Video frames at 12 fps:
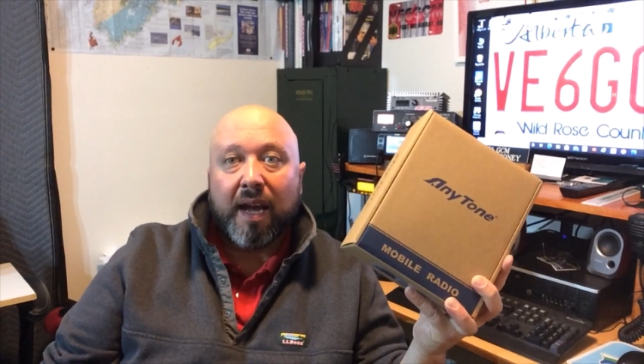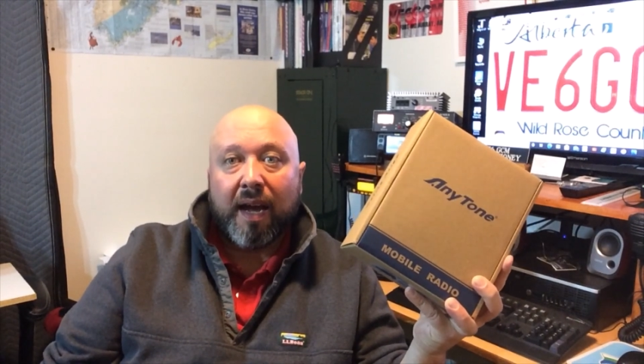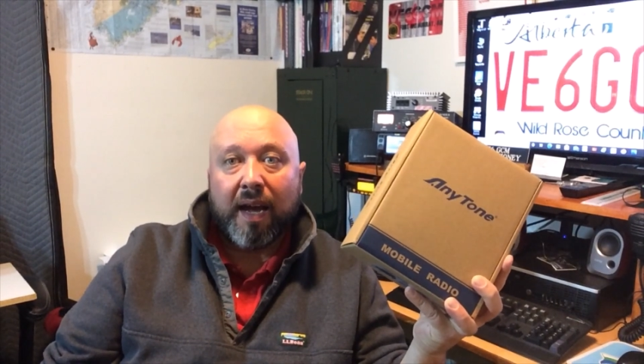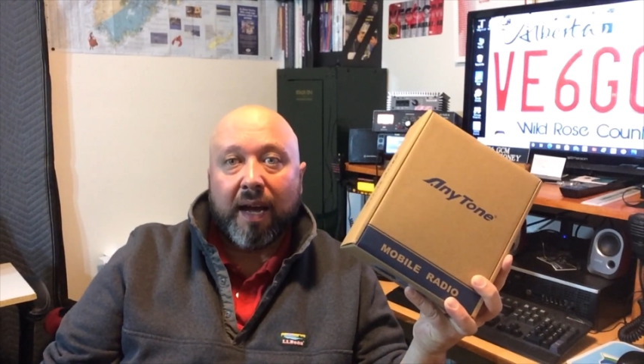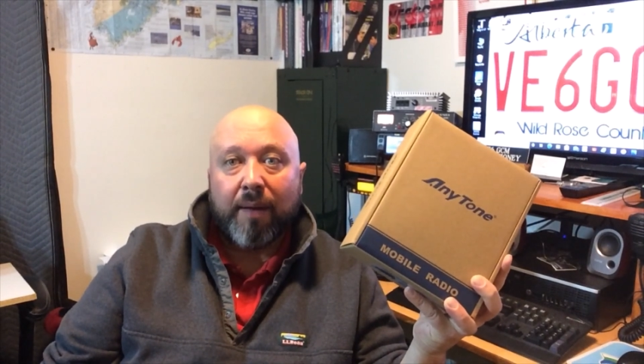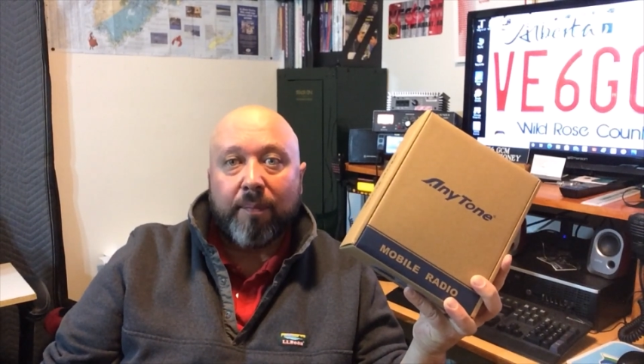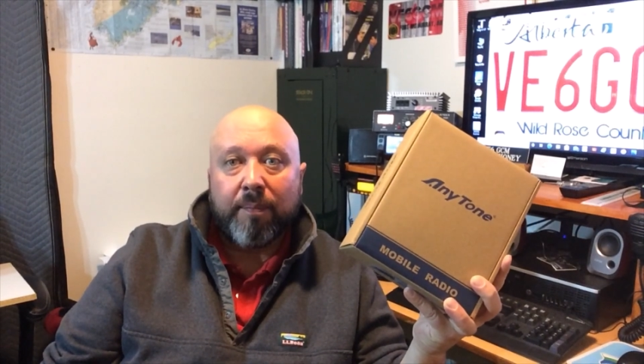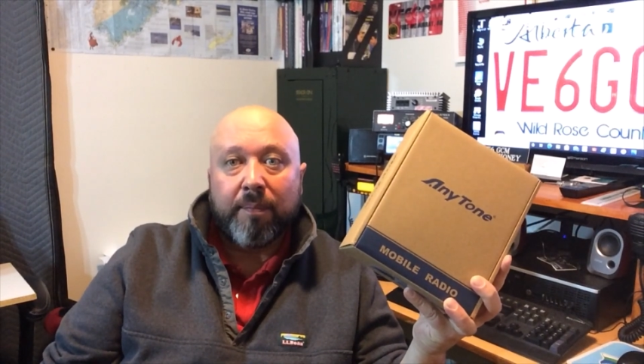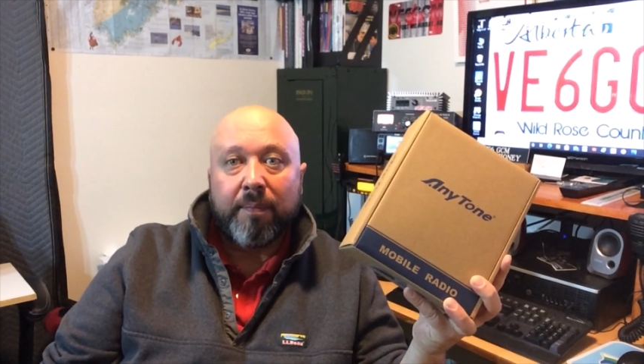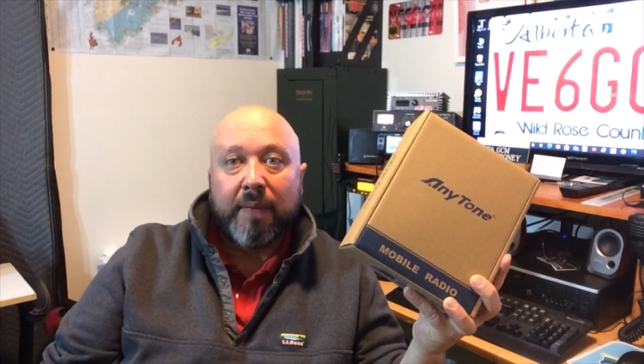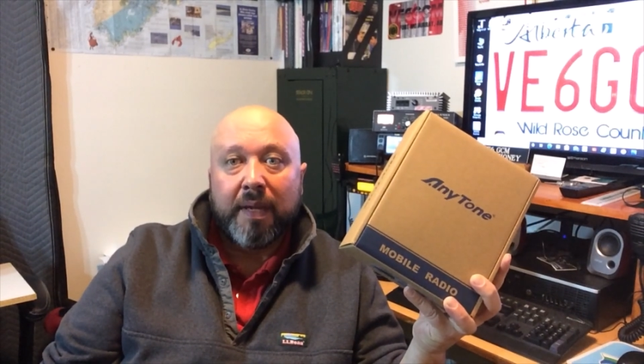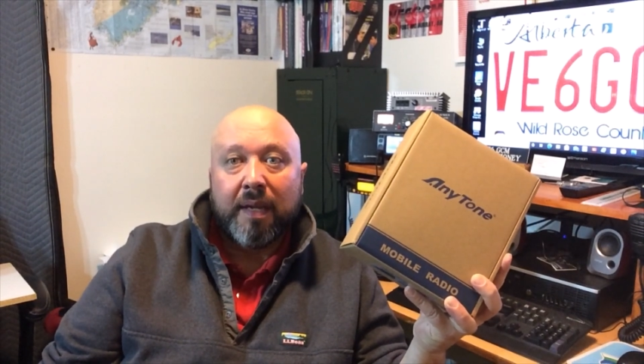um,
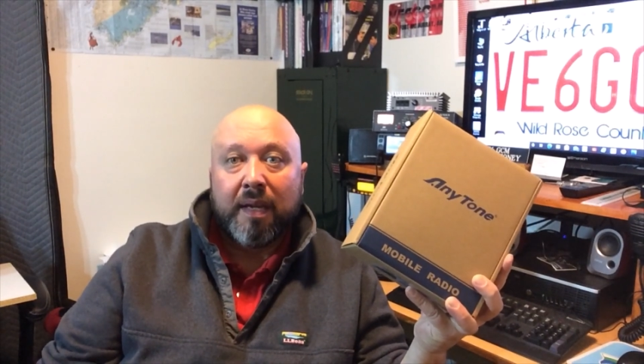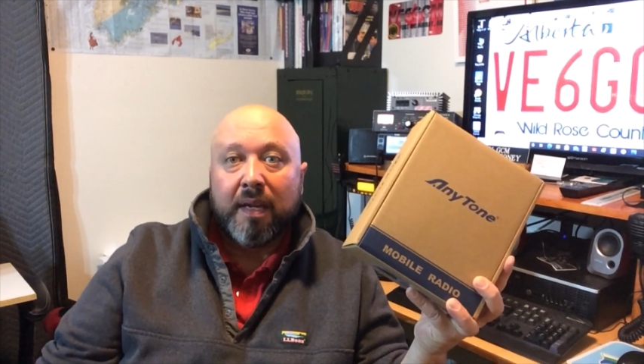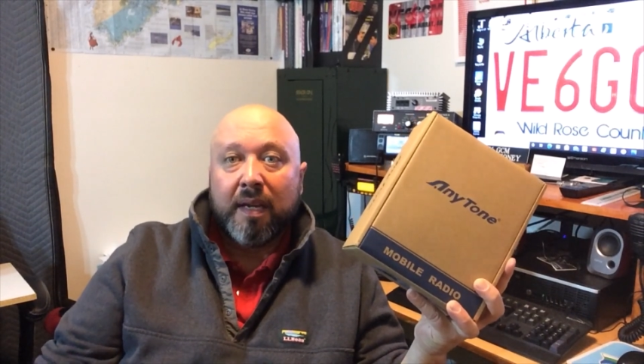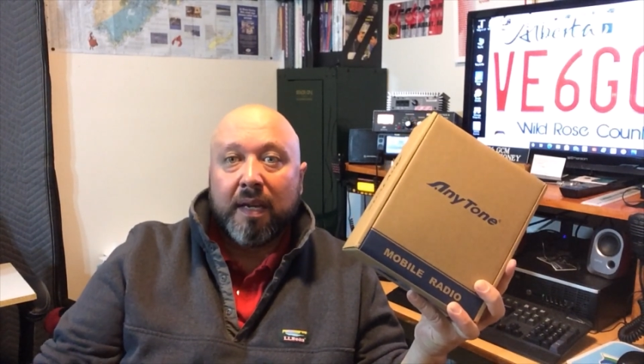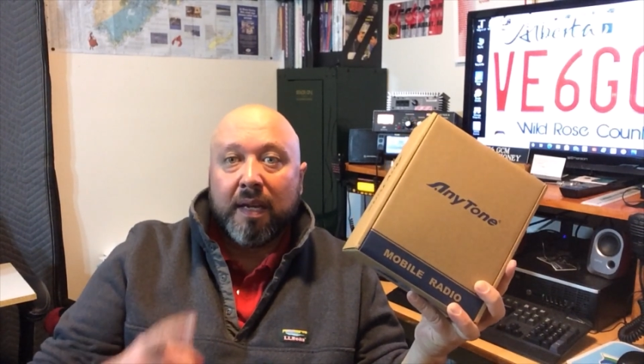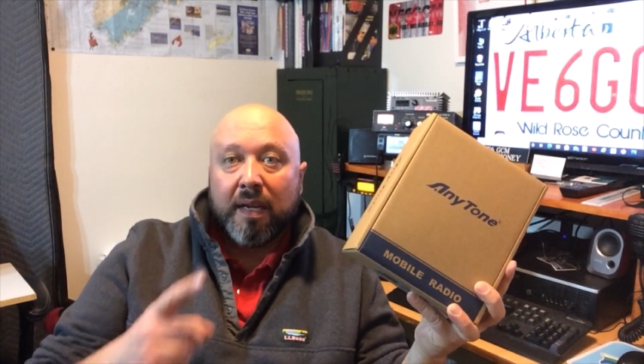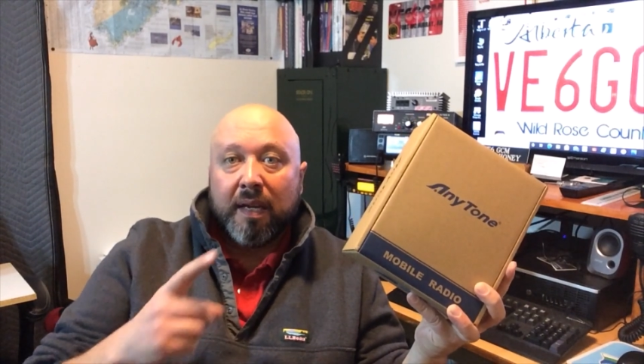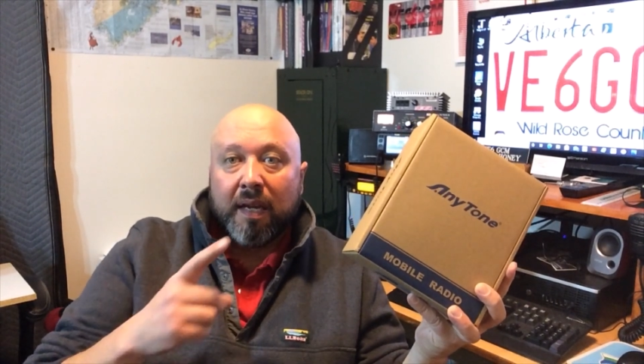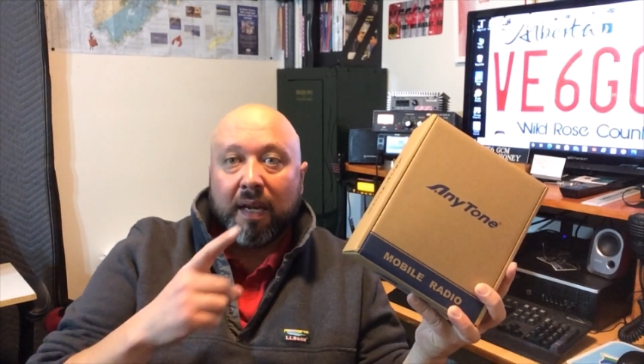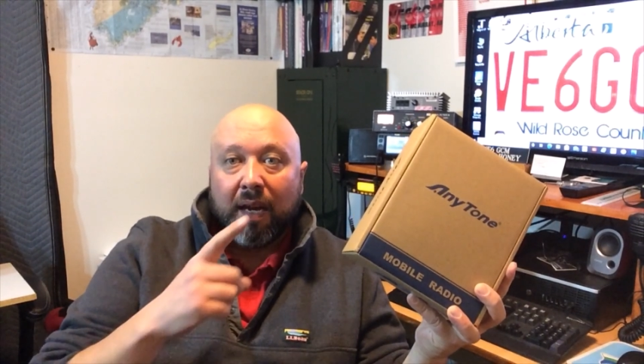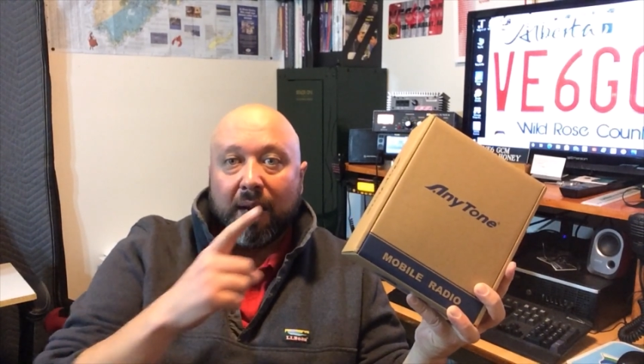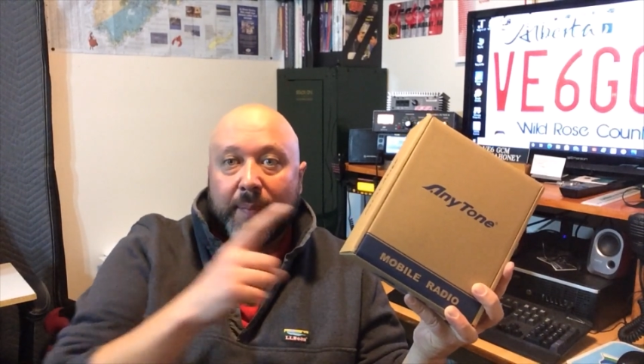
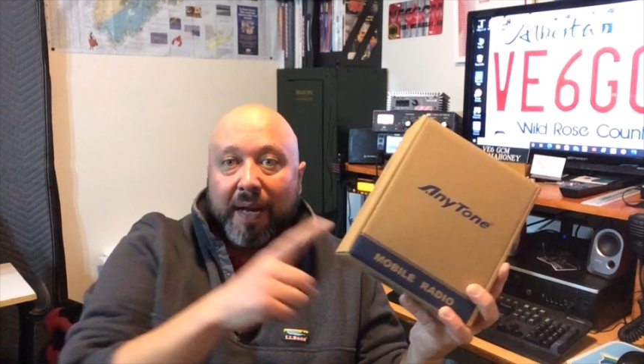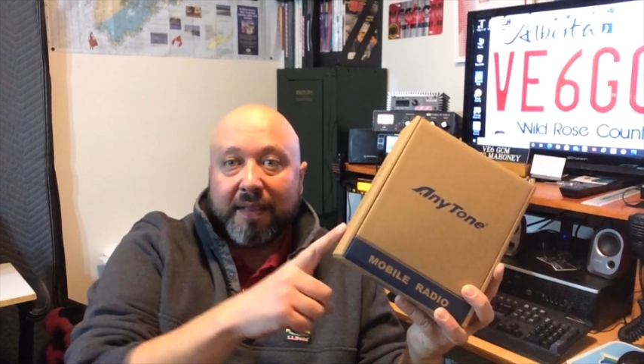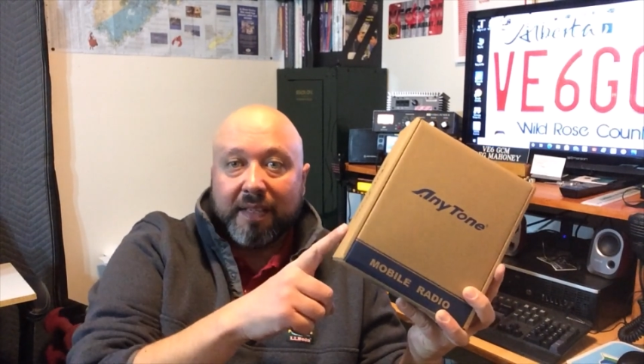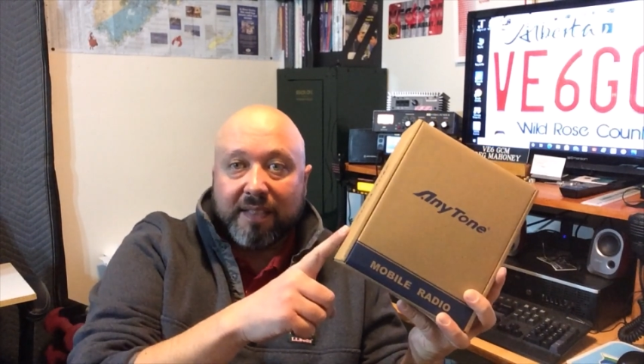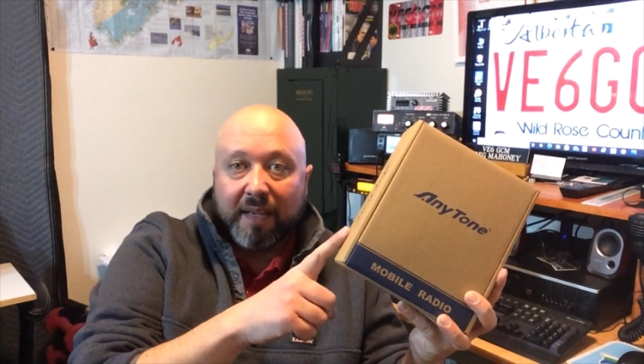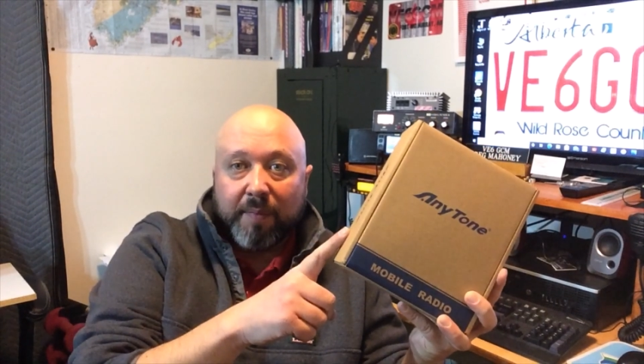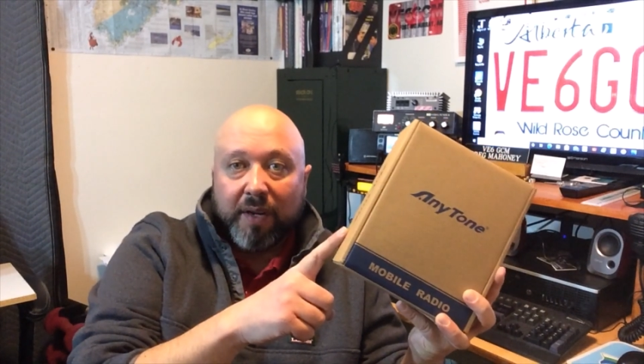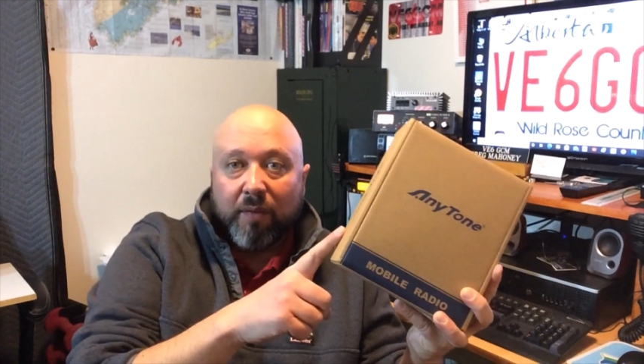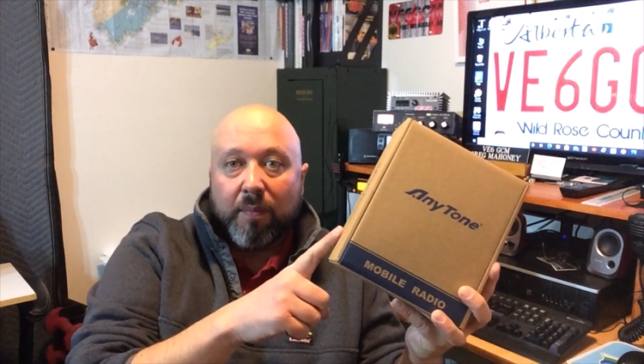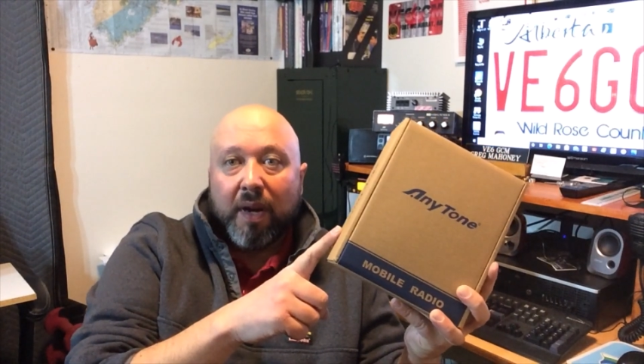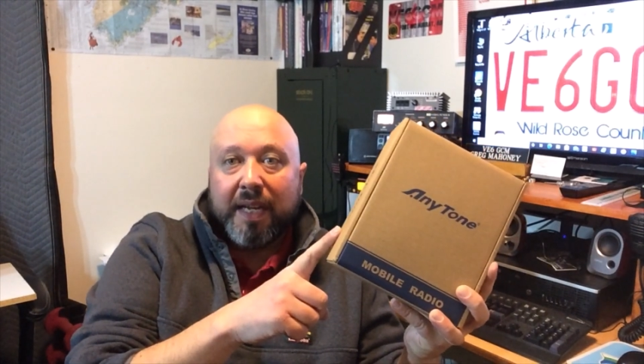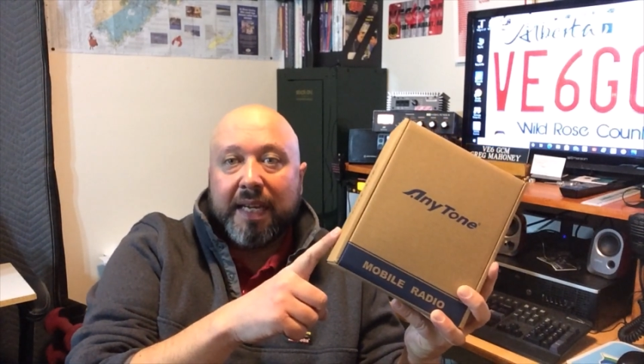I bought this out of my
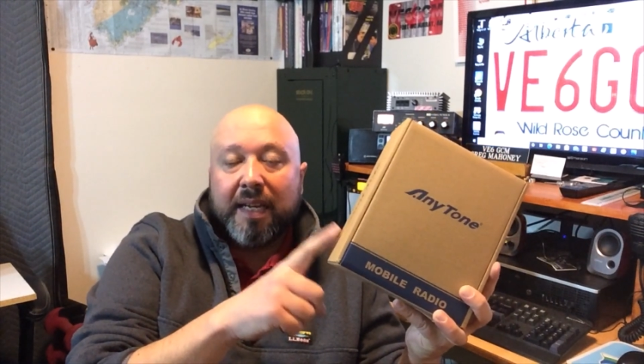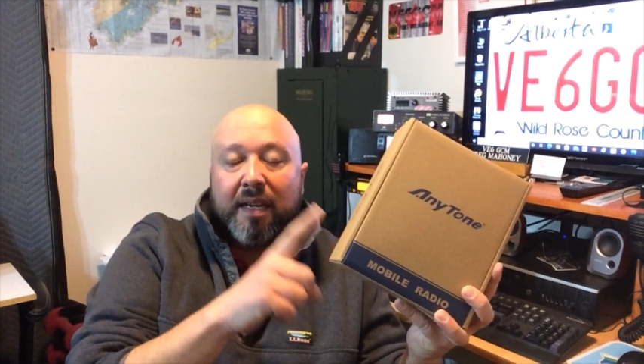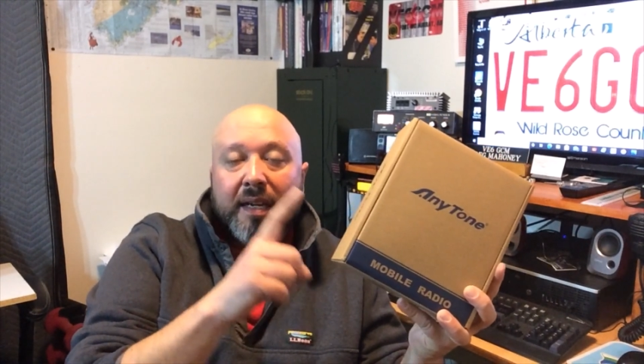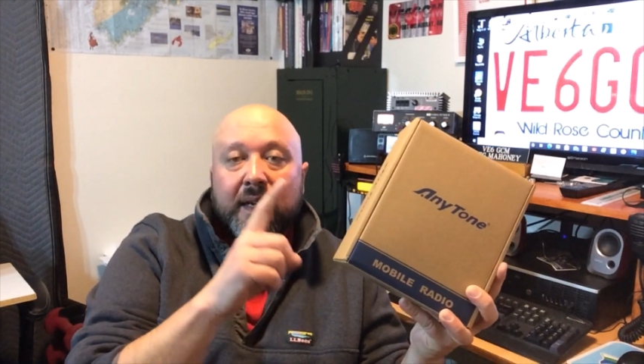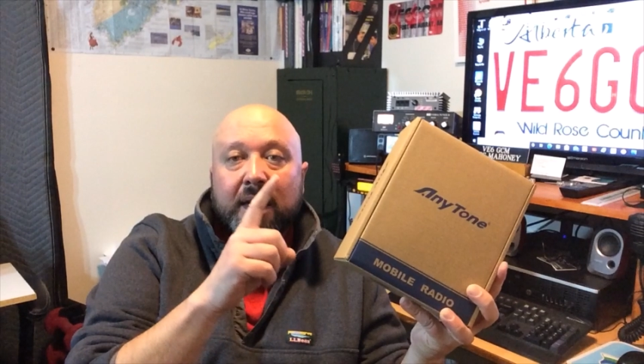own money.